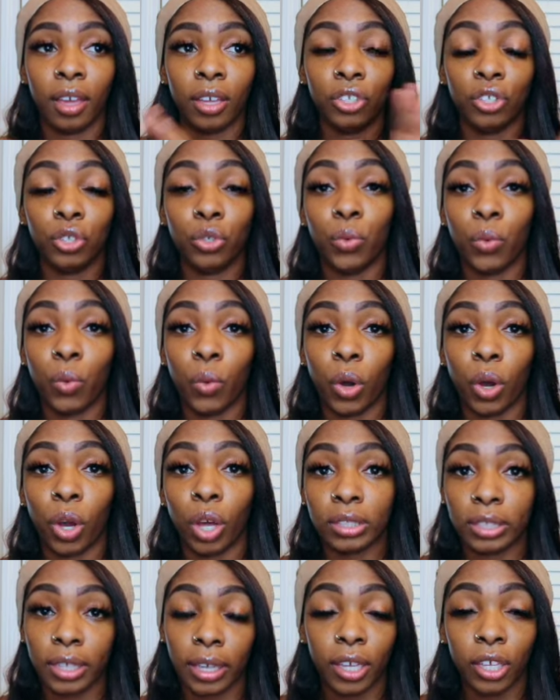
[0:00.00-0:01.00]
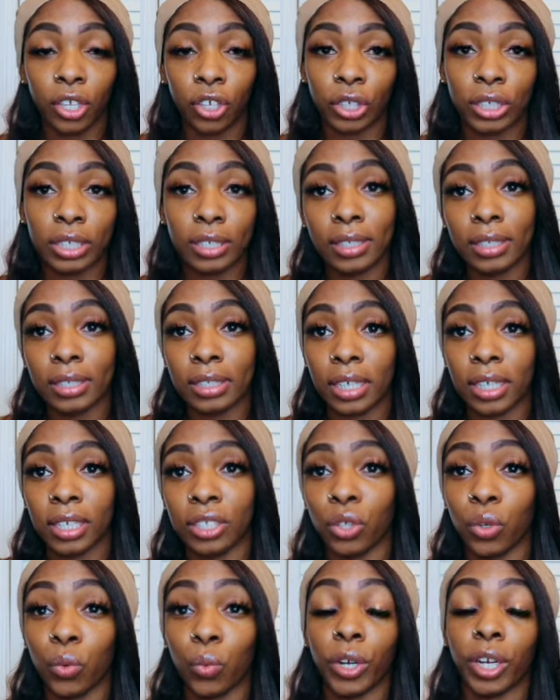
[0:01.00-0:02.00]
you take your TEAS test
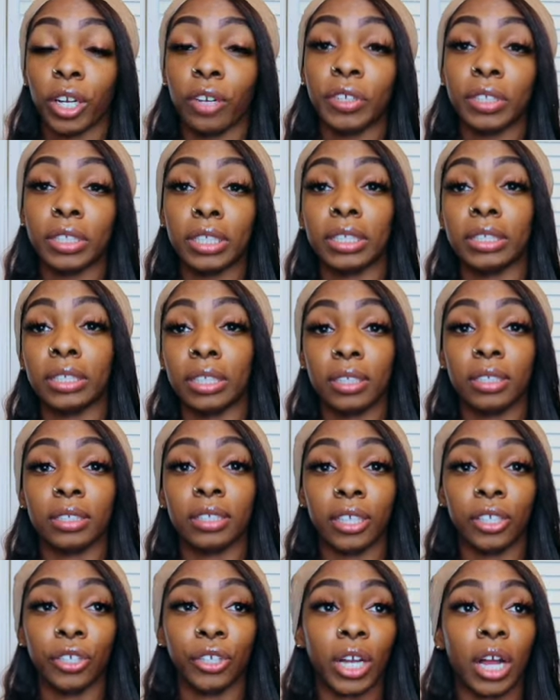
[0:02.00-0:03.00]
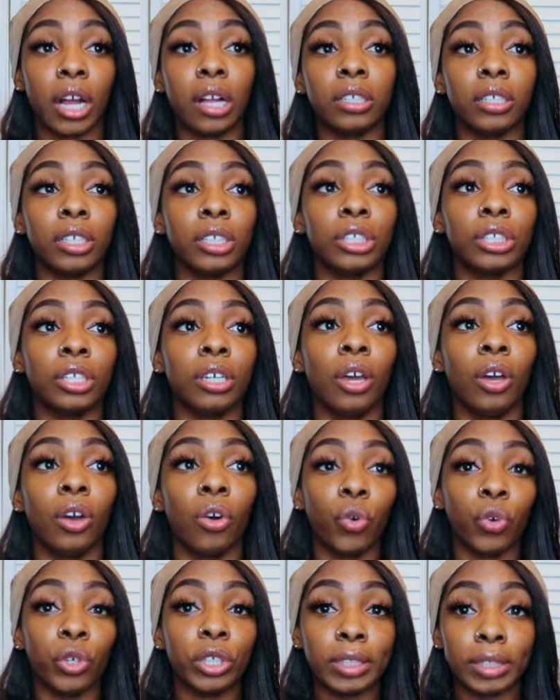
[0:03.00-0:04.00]
or whatever test it is that your college
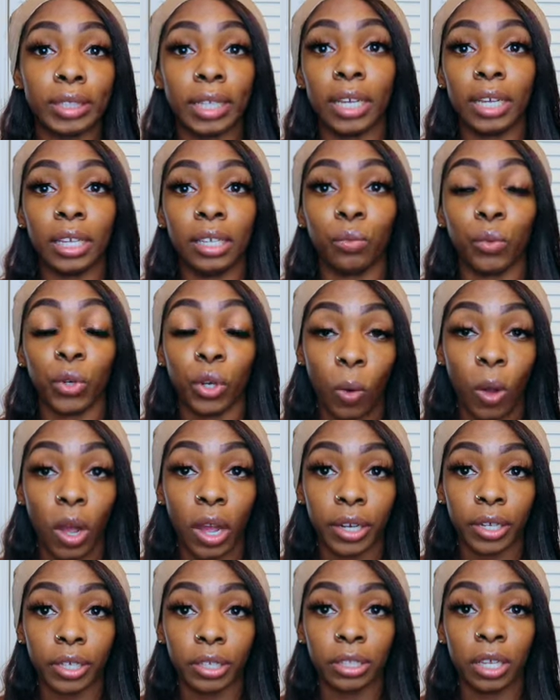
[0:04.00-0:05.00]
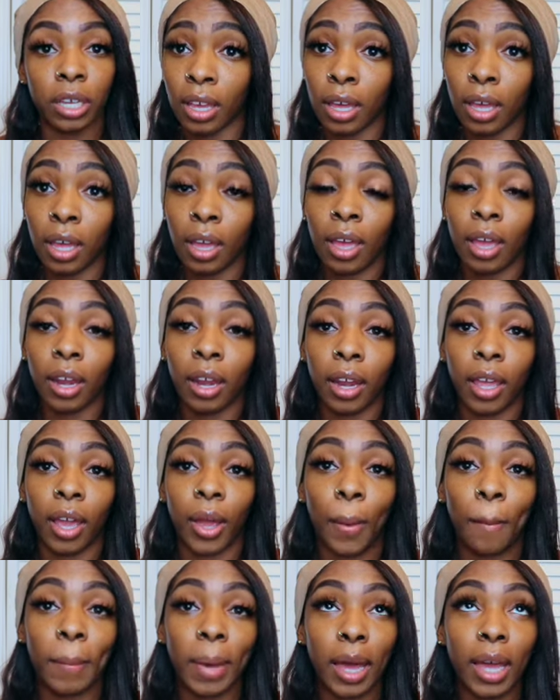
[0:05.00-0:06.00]
or state requires.
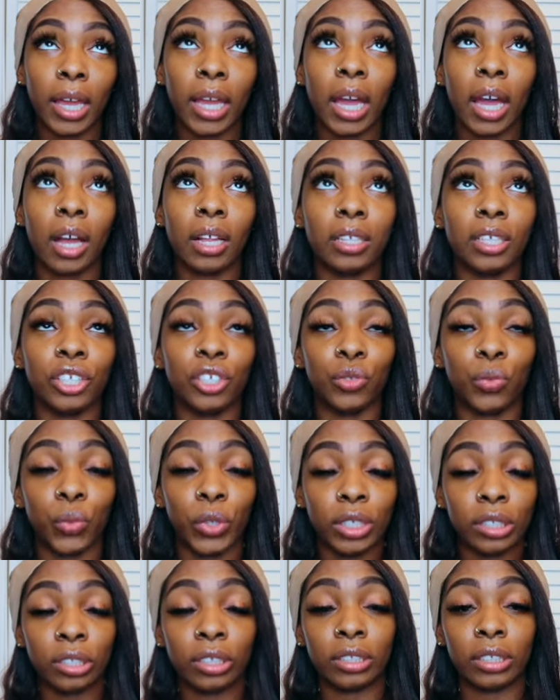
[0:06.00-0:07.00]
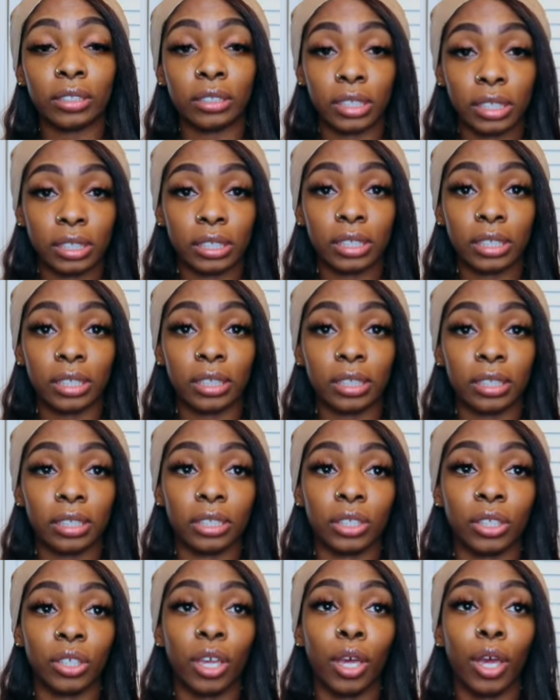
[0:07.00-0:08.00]
Now, my college, we took the TEAS
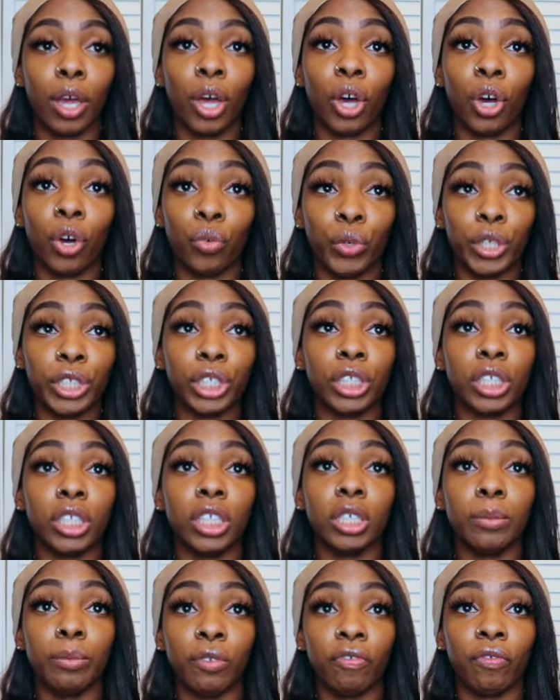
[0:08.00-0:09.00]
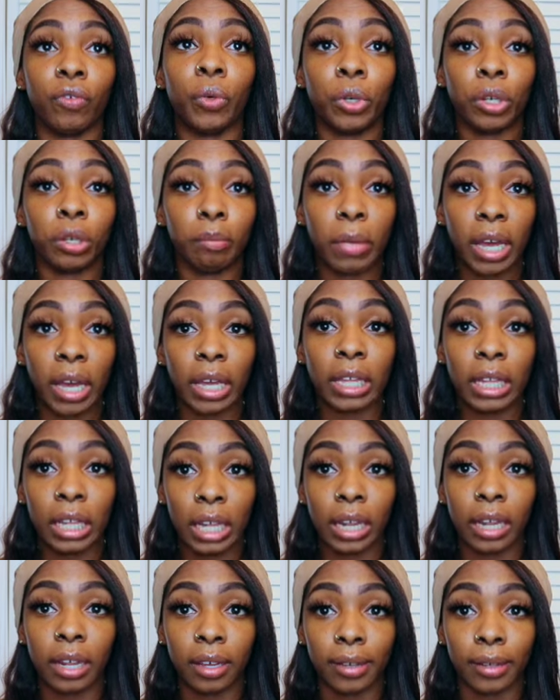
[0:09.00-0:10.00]
test. Originally, before my
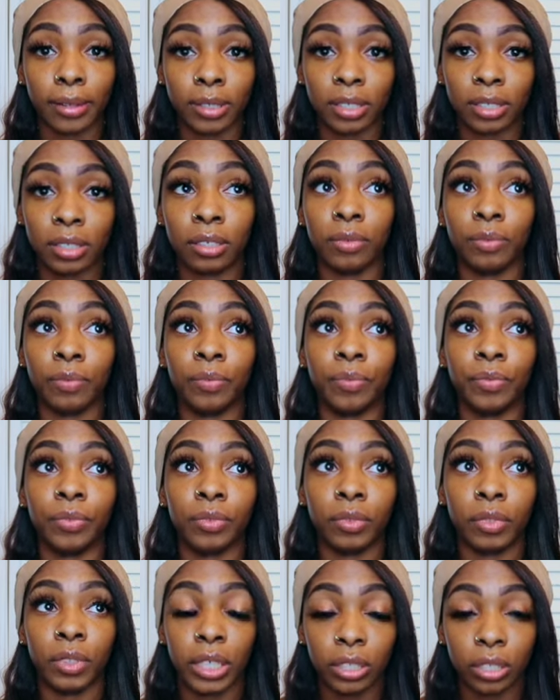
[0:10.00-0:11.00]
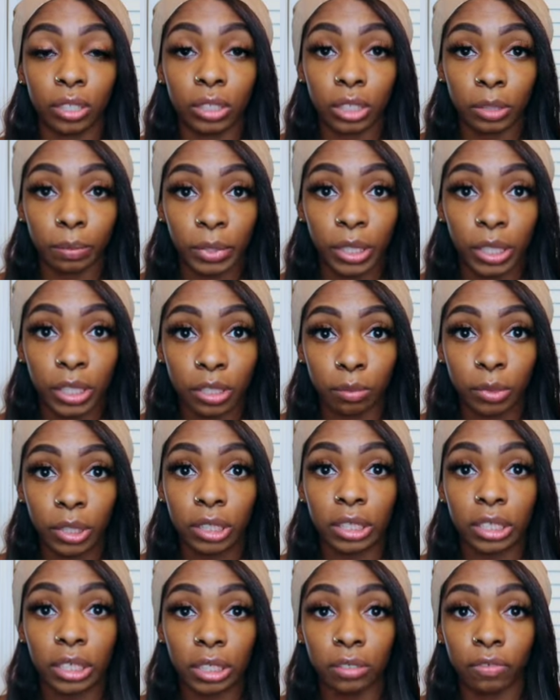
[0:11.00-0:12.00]
class, they took the PSB
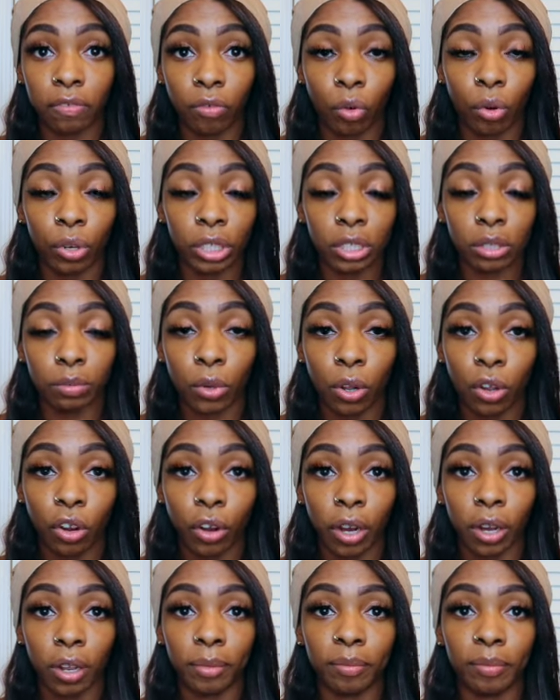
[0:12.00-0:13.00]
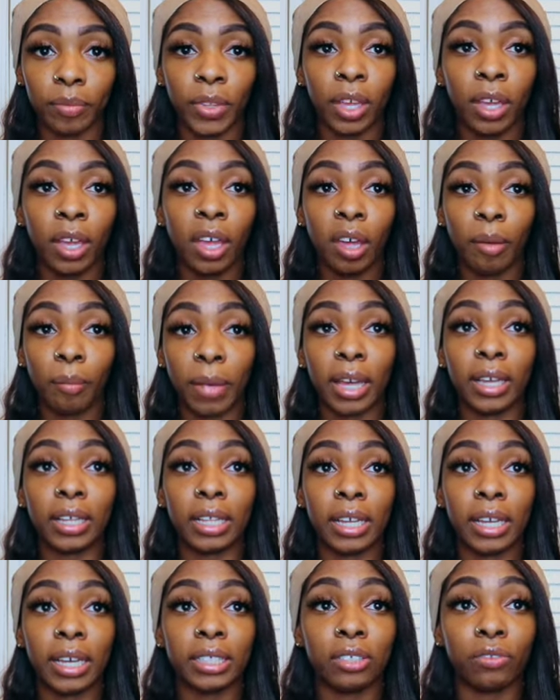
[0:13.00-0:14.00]
test for this program. My
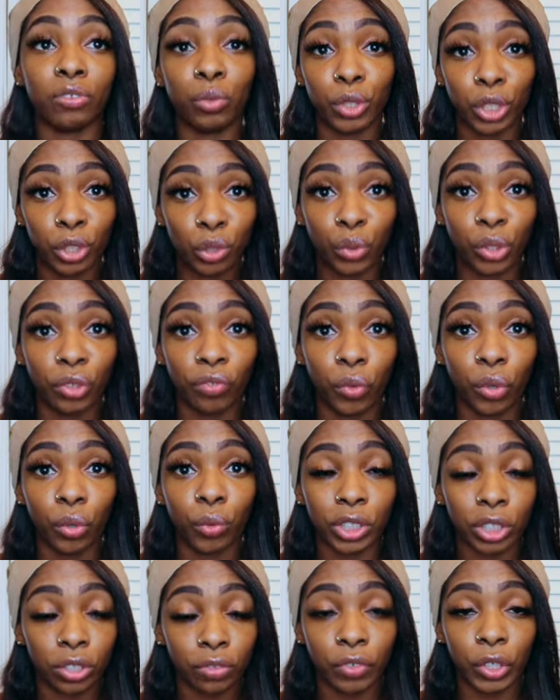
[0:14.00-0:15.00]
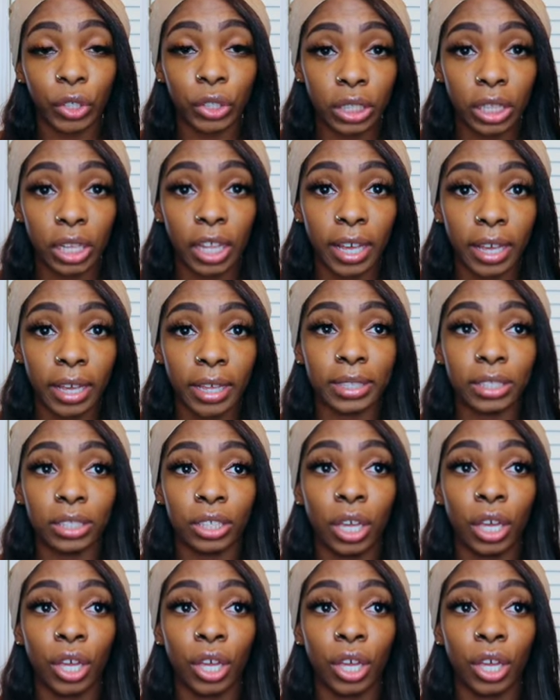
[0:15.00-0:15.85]
class of 2024 was the first class